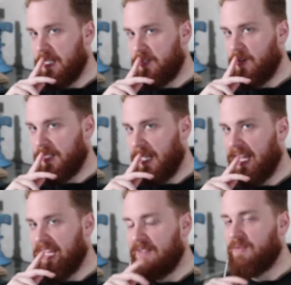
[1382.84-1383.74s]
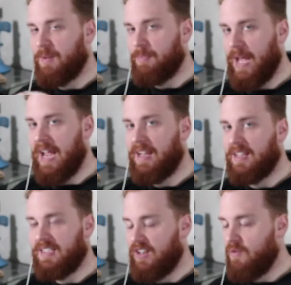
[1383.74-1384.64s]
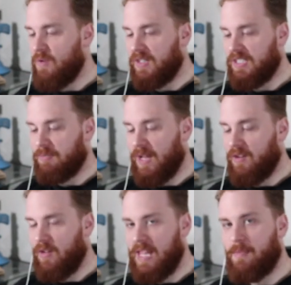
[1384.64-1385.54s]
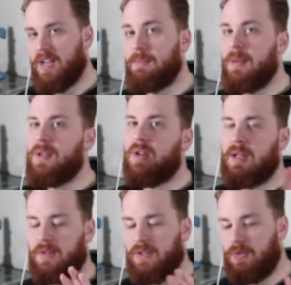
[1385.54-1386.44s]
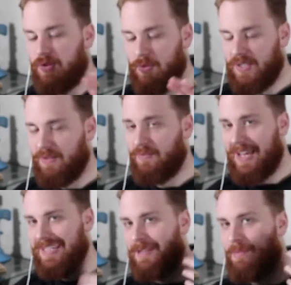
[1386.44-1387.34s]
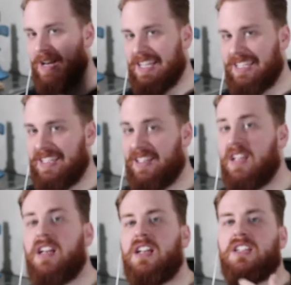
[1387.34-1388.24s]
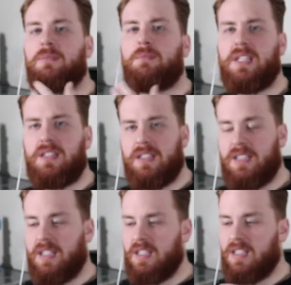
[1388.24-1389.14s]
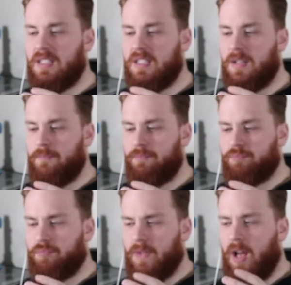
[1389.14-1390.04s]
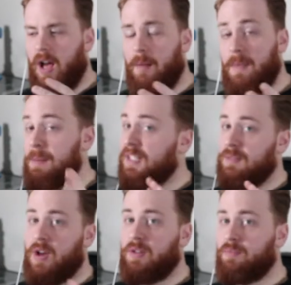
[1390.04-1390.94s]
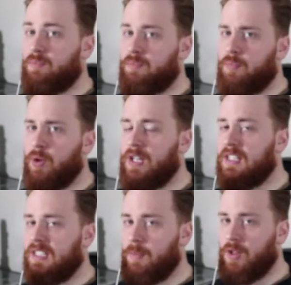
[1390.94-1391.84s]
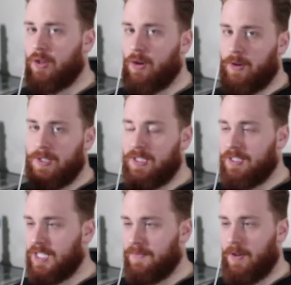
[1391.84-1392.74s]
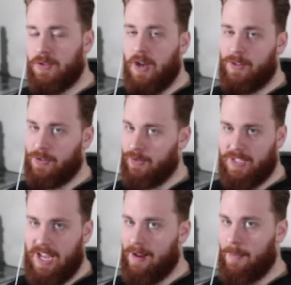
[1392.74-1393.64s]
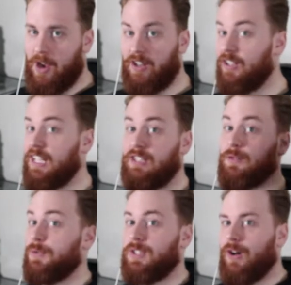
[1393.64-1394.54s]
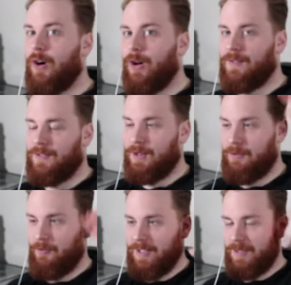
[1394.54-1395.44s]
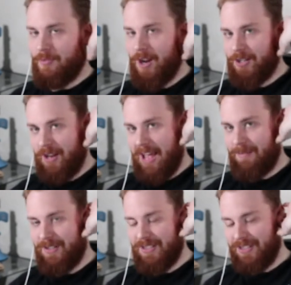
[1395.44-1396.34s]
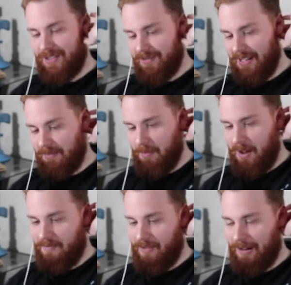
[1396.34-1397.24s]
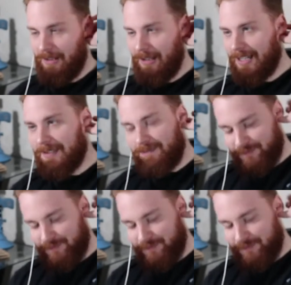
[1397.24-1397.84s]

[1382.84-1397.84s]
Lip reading: interest that I can get from the bank, because I don't want to spend all that money. Maybe what I would do too is invest the money into some businesses, put it into some other currencies, because if our dollar goes down, I'm not going to like lose it all. If the Great Depression happens, that'd be my fucking luck.